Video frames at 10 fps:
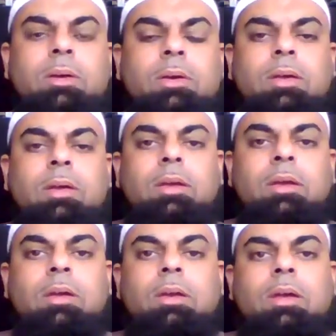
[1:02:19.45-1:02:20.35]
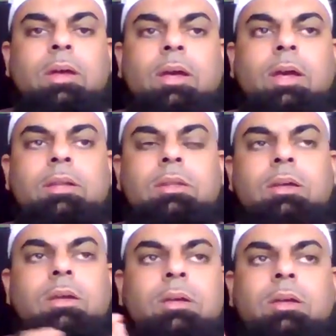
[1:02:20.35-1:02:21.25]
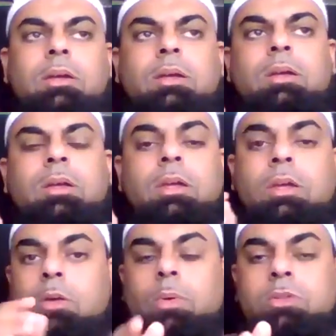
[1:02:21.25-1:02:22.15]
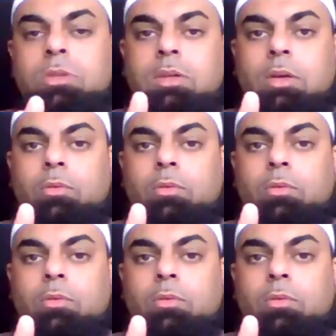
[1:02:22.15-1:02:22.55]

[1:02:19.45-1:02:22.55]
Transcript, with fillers: Okay? And he, he went to the